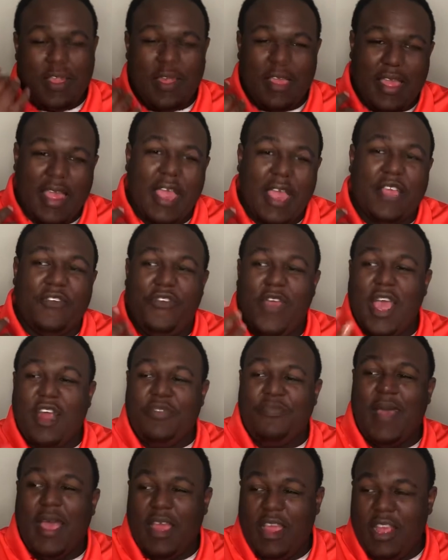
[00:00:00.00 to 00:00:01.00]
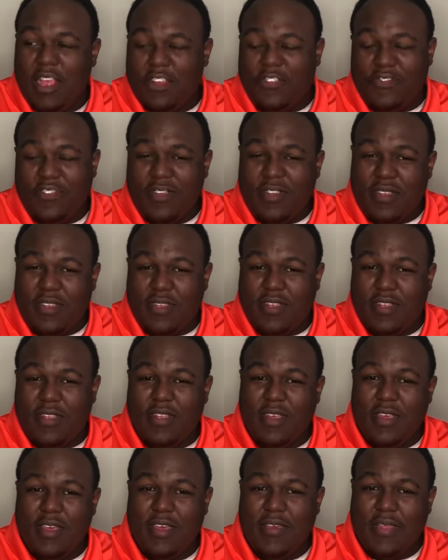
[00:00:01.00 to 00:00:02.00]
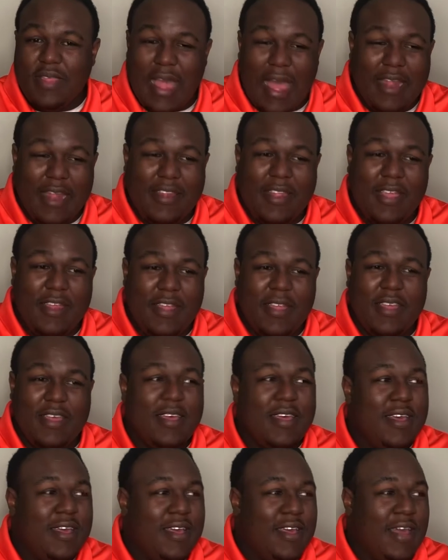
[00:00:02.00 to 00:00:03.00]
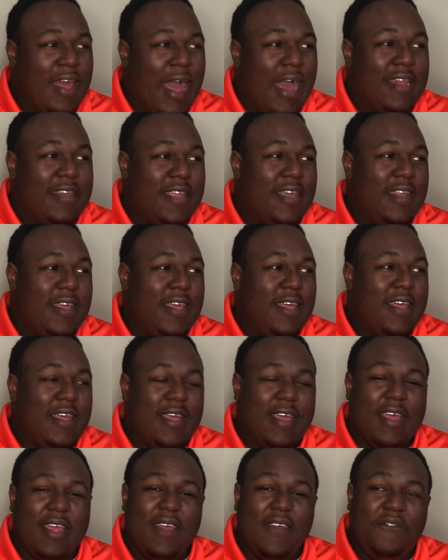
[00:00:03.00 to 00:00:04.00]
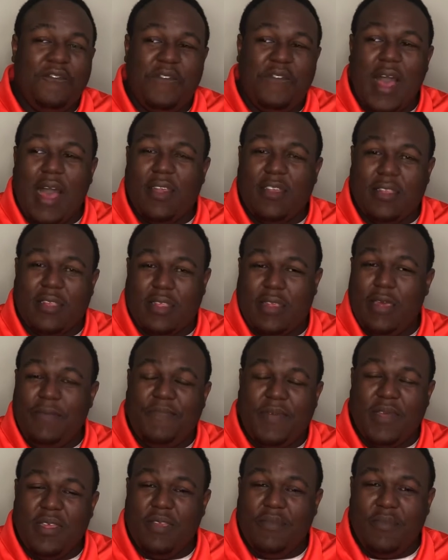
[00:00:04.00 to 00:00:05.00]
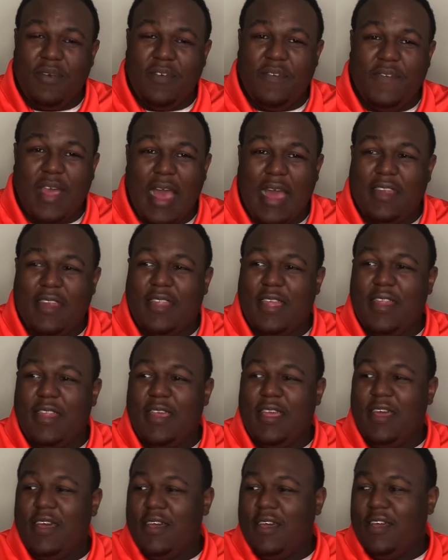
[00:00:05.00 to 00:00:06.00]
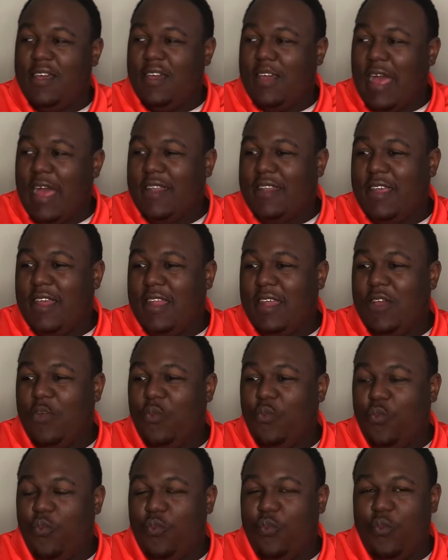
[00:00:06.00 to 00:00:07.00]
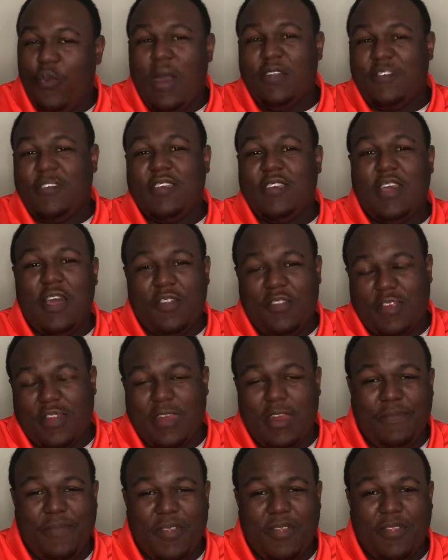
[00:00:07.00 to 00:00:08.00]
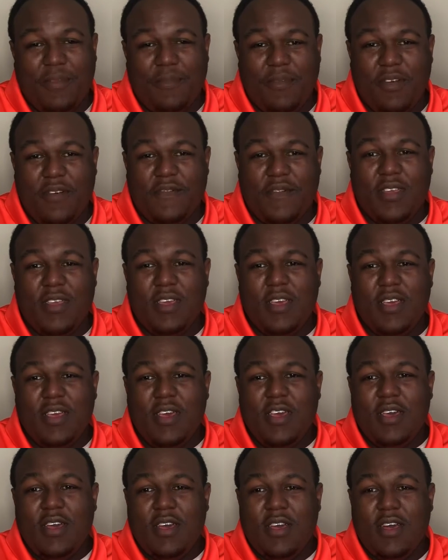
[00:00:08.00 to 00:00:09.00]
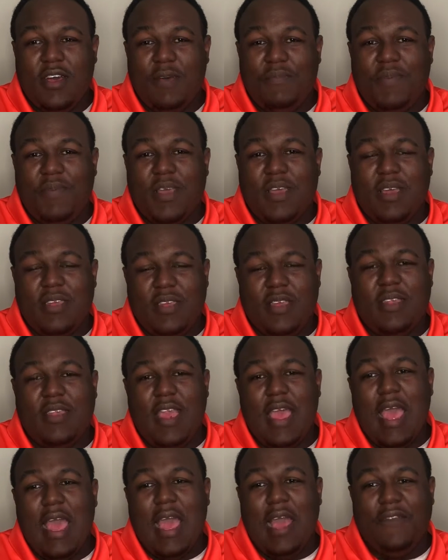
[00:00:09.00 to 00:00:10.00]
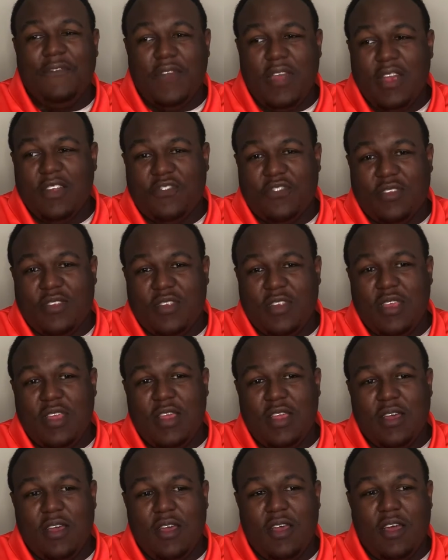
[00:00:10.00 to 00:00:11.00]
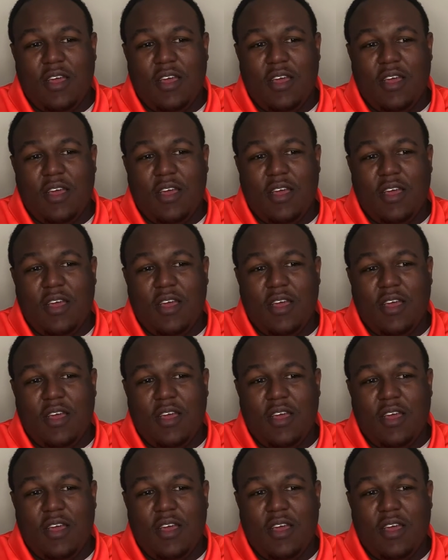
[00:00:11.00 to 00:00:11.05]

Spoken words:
It grasped my interest. I didn't fall asleep in the movie. I didn't want to go to sleep in the movie. because it did have interesting